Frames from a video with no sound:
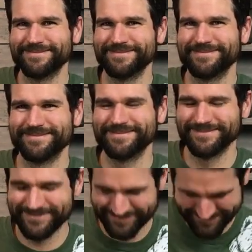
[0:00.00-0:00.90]

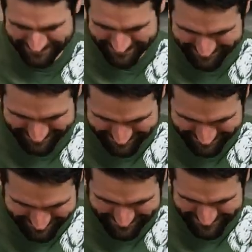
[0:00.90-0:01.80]

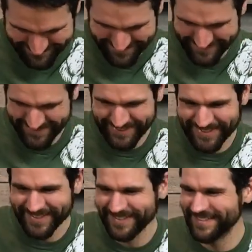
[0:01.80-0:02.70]

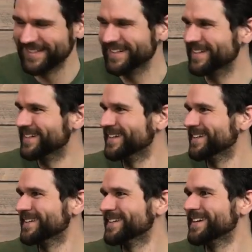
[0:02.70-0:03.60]

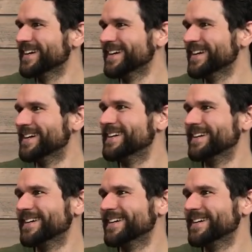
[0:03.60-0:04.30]
This person isn't speaking.